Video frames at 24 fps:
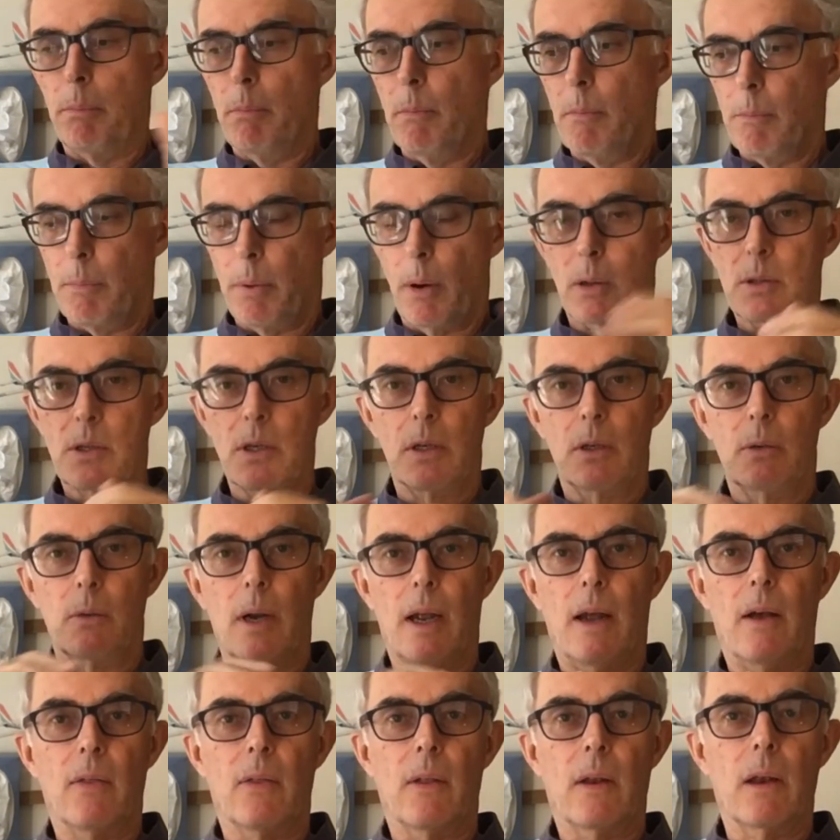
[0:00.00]
potted
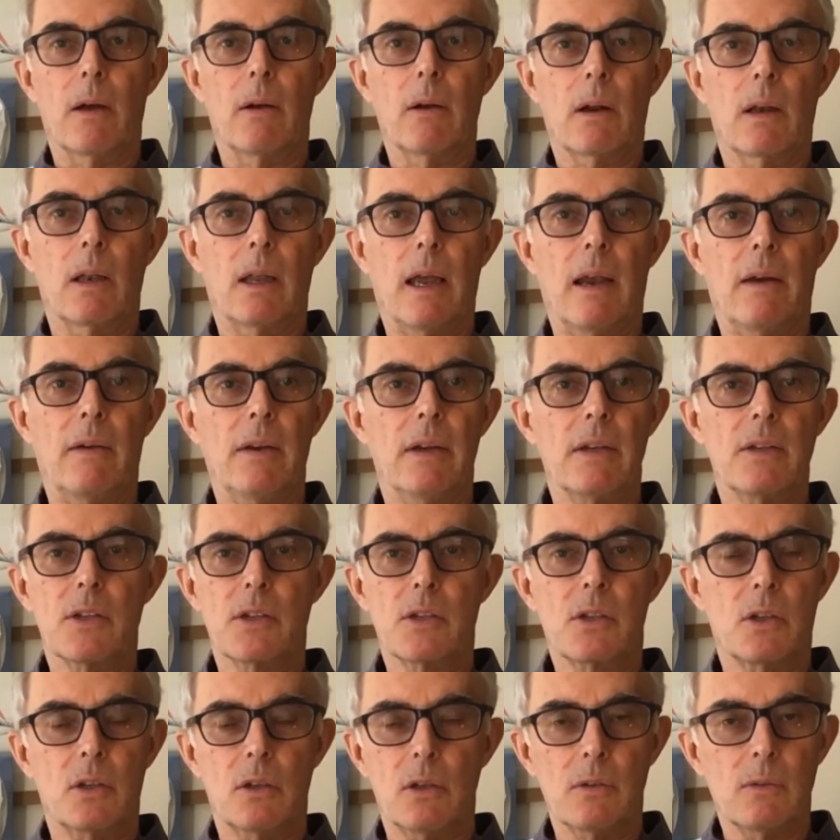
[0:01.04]
around the local area,
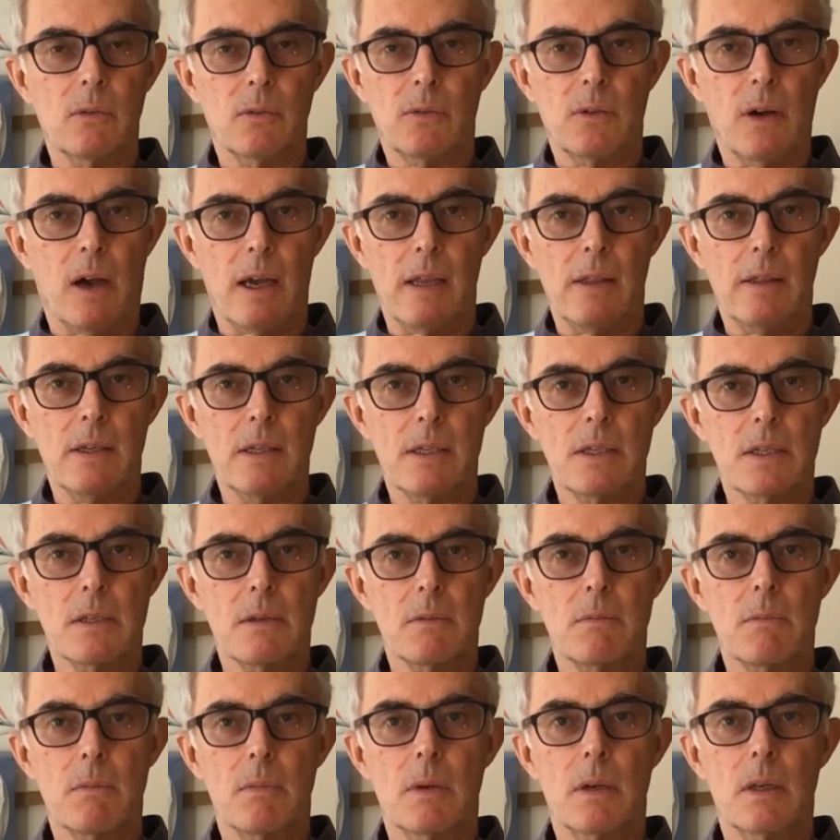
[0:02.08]
just couldn't find this
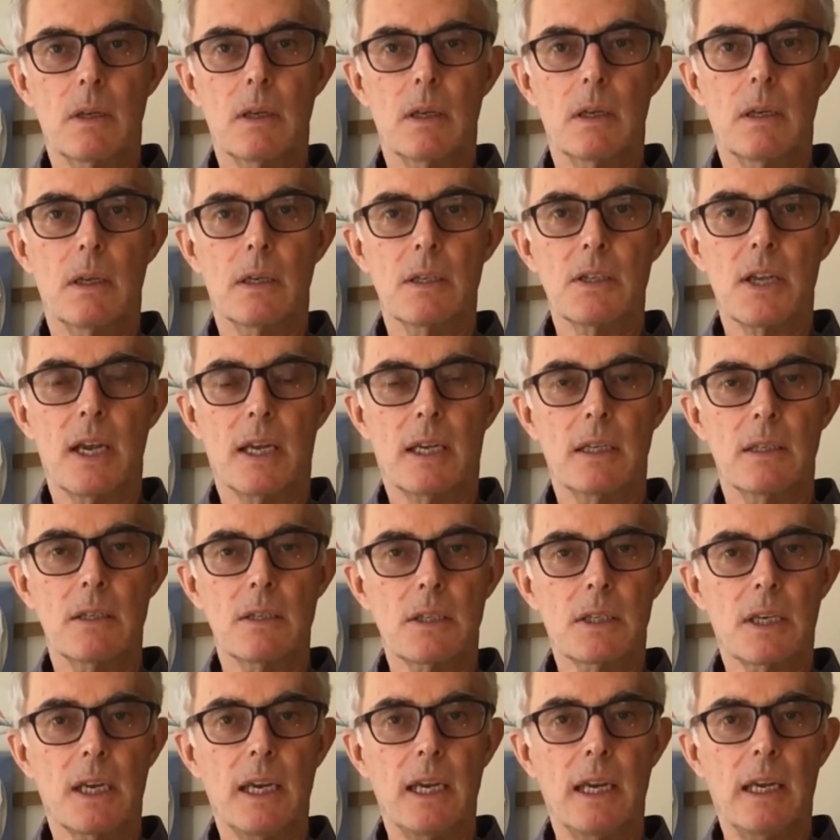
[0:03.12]
second
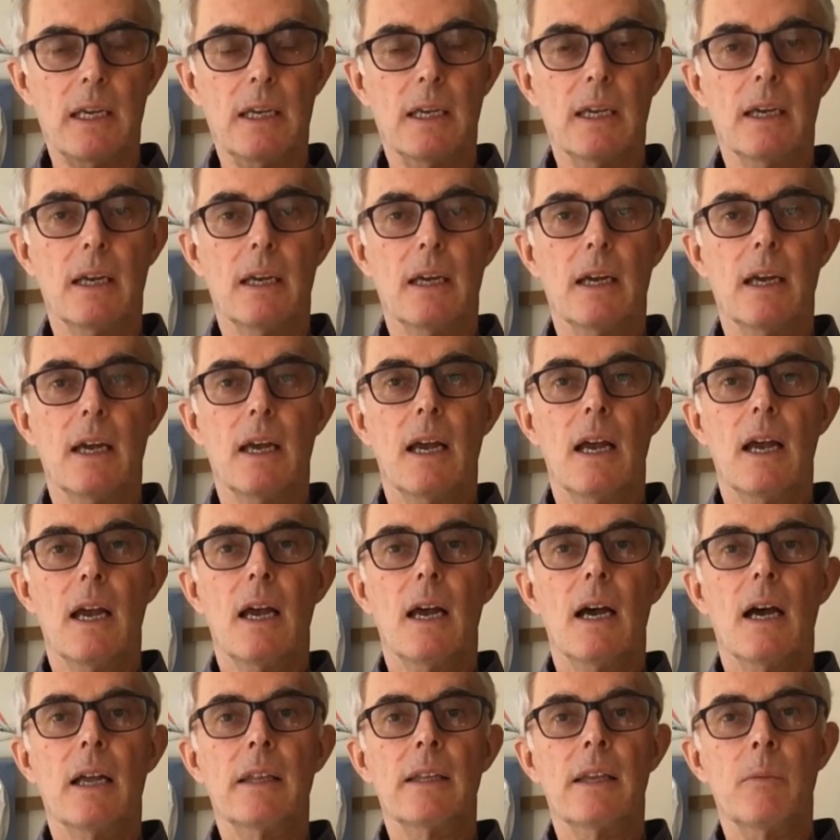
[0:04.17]
ski.
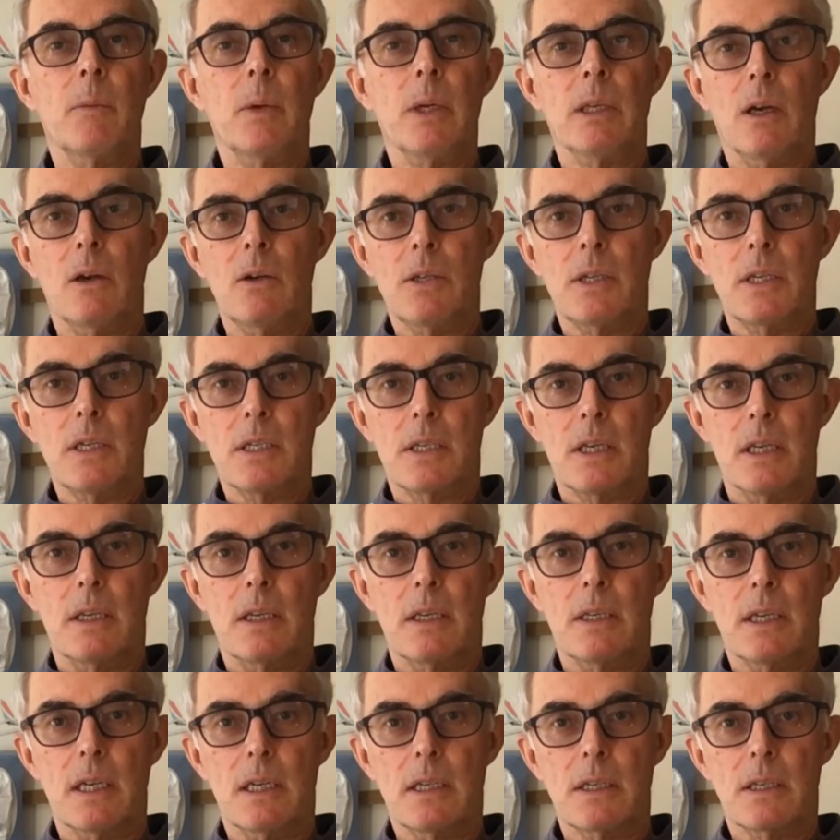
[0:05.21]
And then we noticed in the
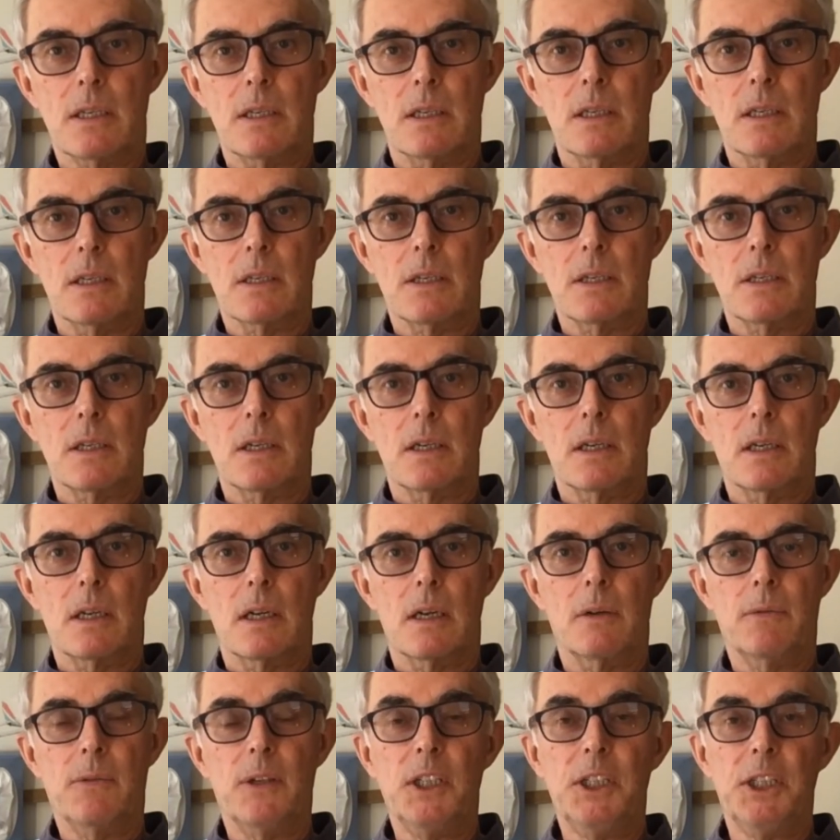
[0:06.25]
distance
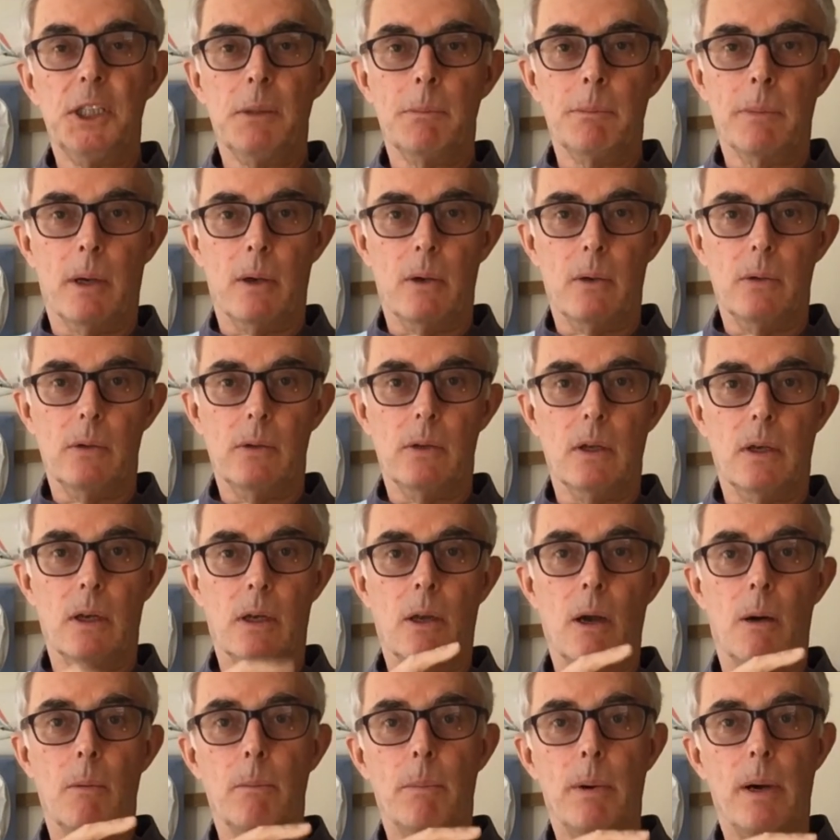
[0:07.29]
a fishing boat that had
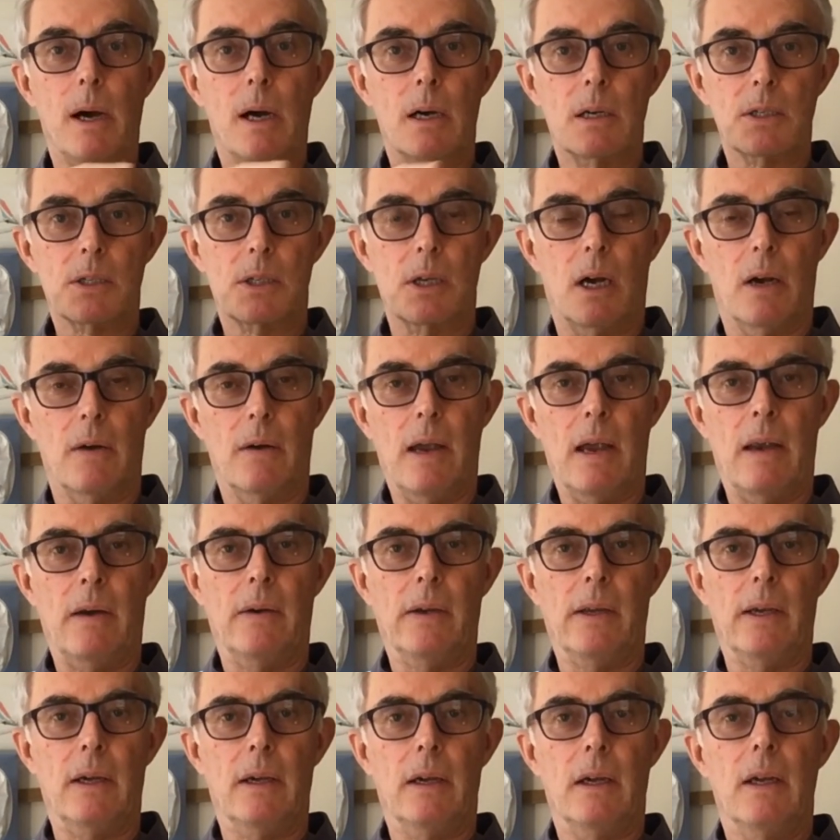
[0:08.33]
gone past our
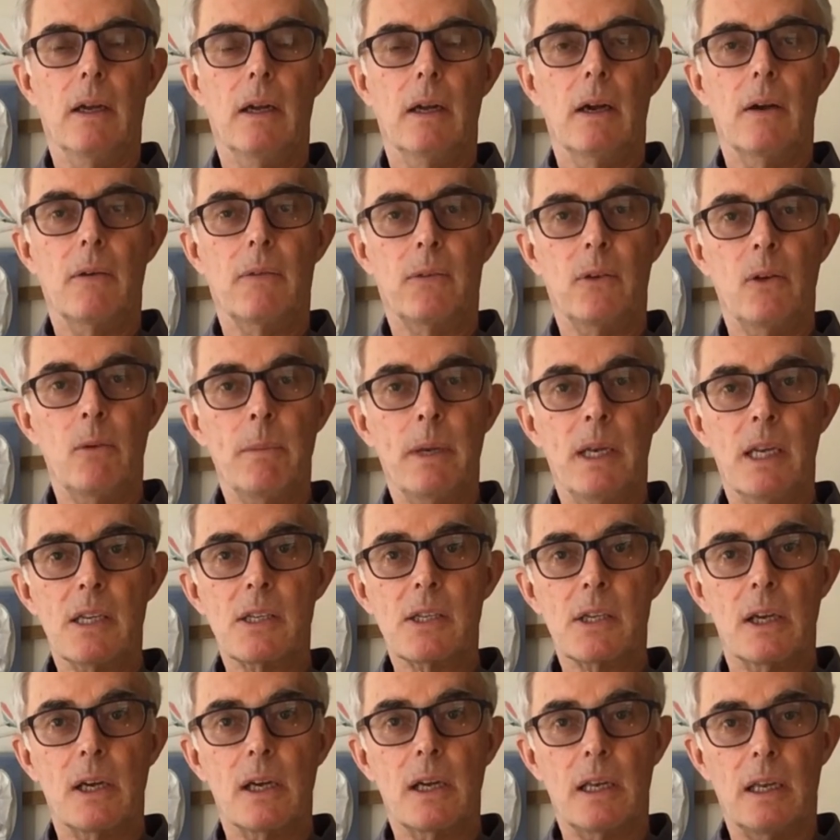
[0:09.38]
area a few minutes
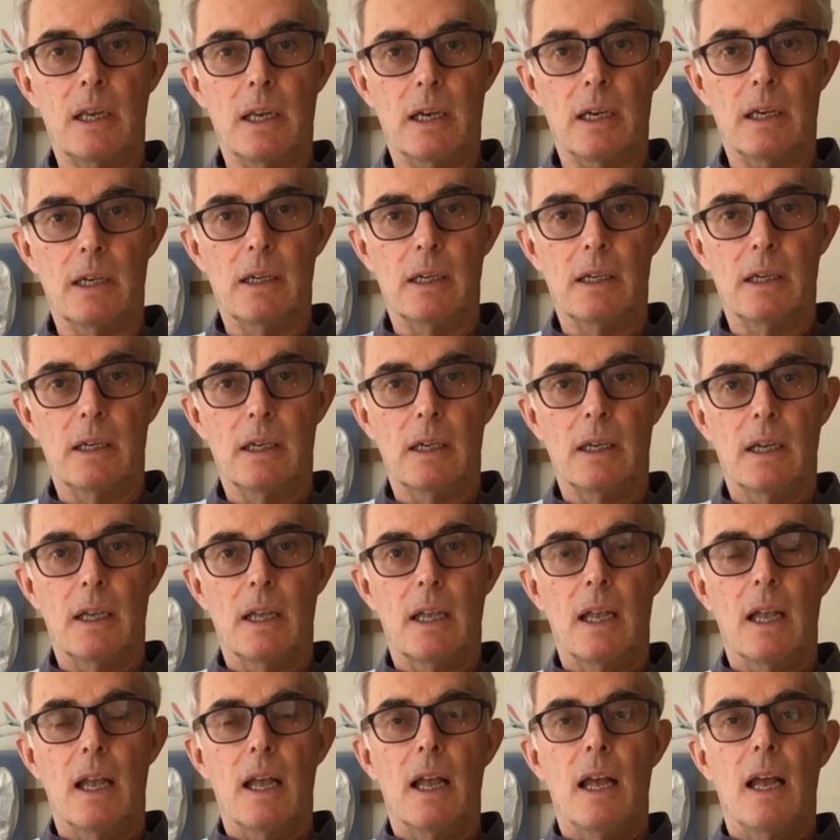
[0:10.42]
earlier,
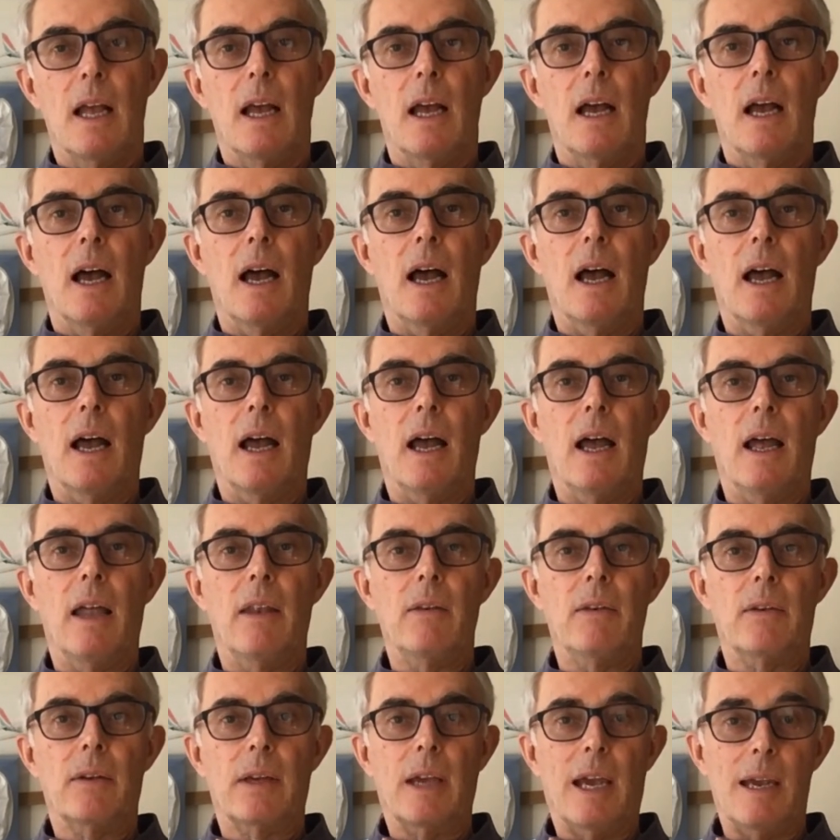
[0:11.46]

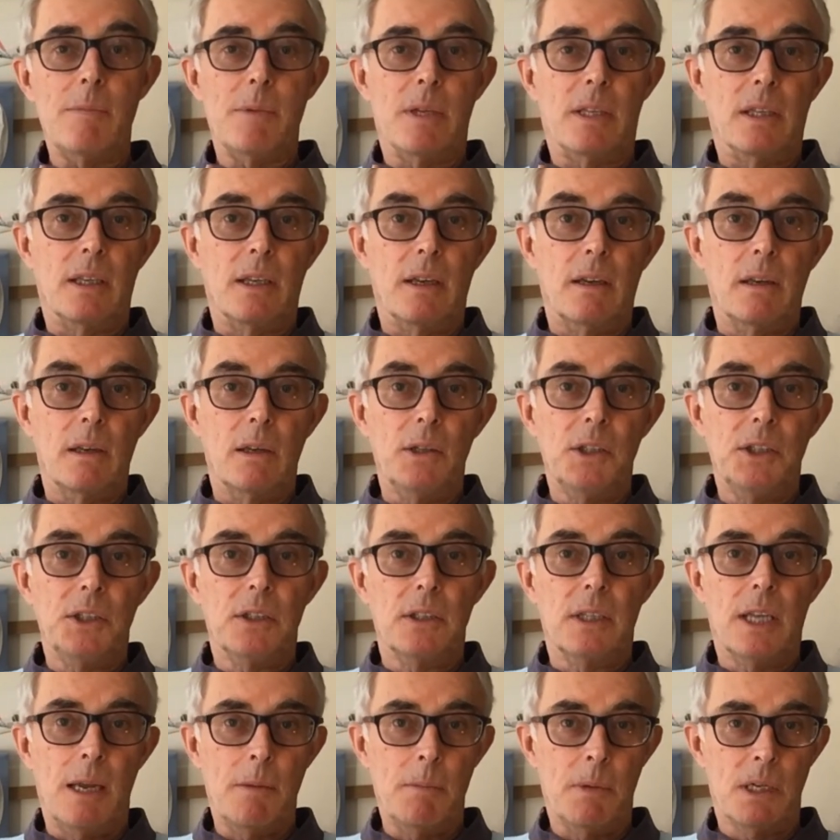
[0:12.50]
and came to the conclusion
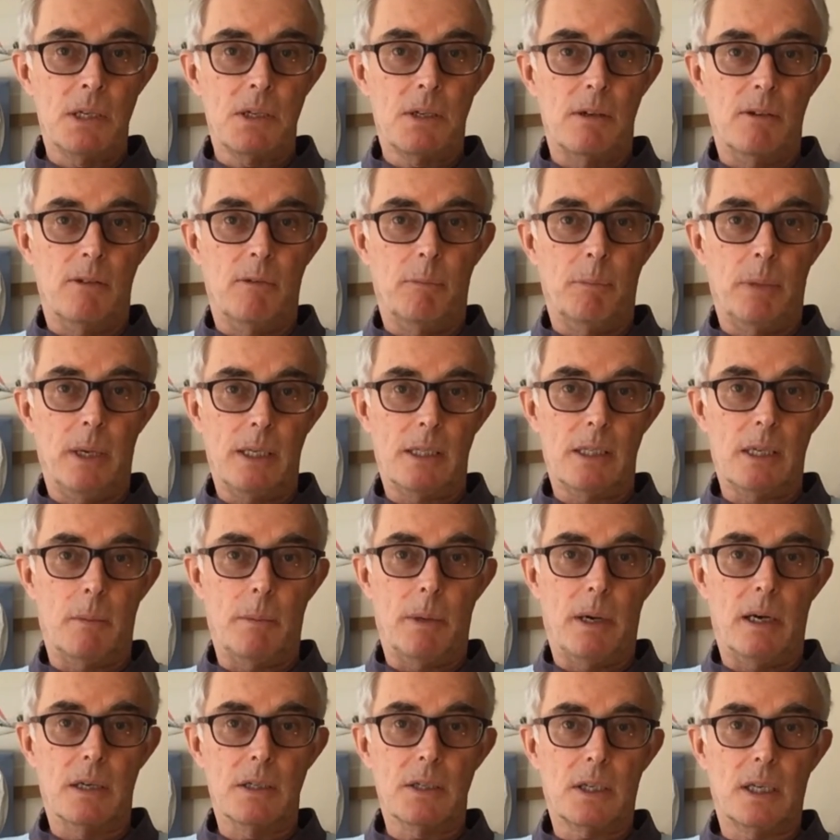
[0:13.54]
they must have picked up
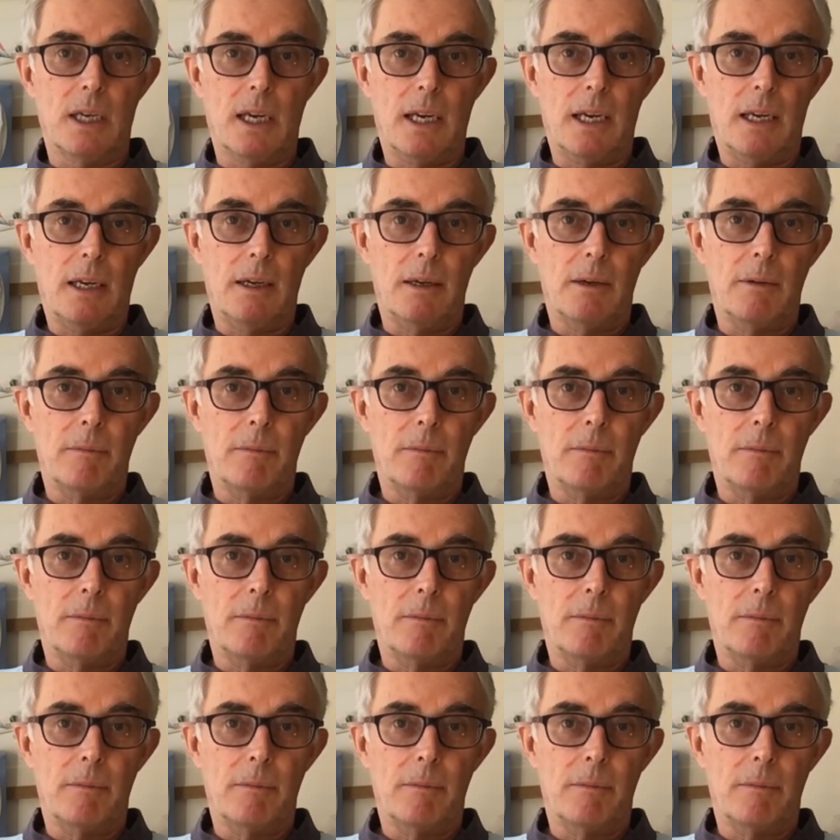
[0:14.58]
our ski.